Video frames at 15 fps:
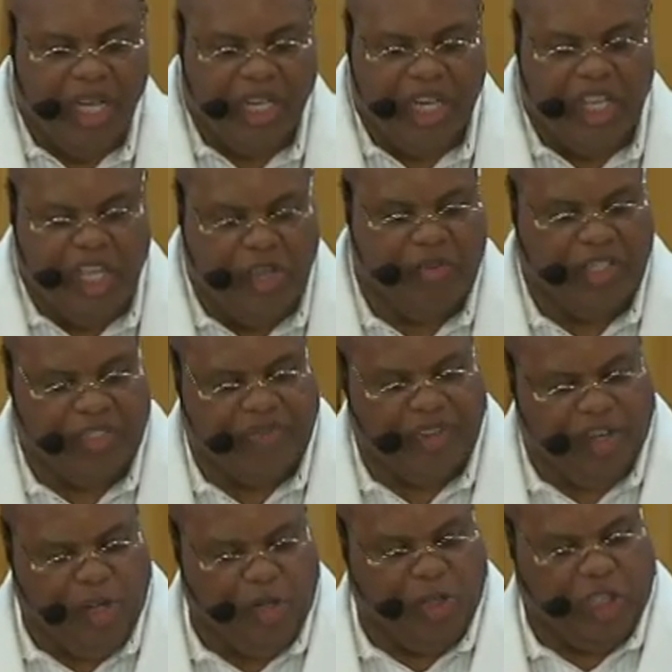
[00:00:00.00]
The U is
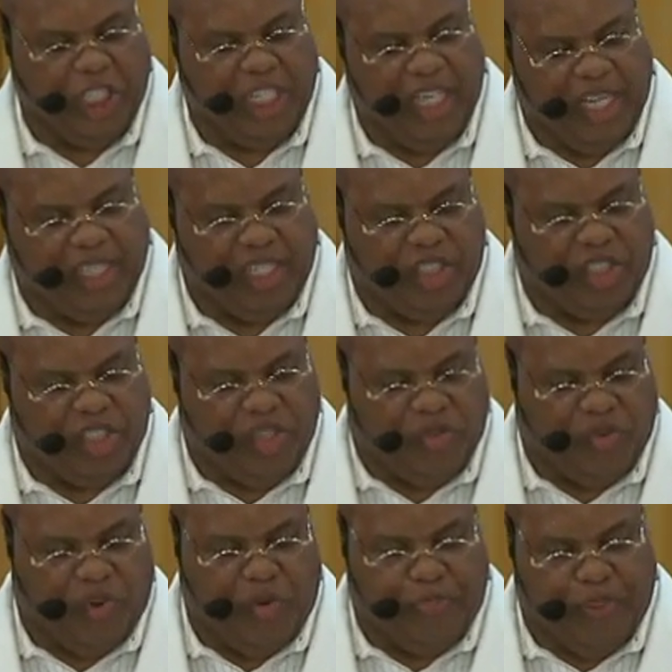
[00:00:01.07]
for urging others to grow